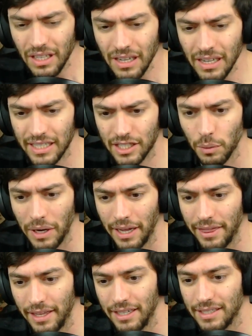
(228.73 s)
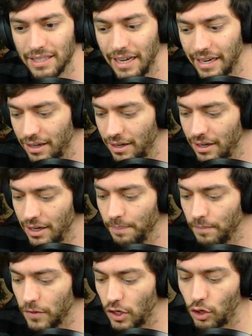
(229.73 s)
This is why things like,
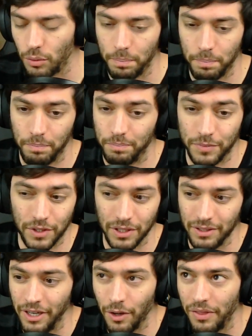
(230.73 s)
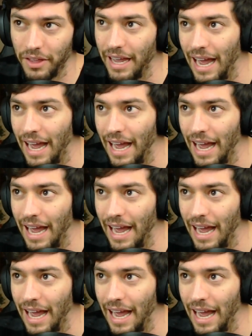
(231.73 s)
the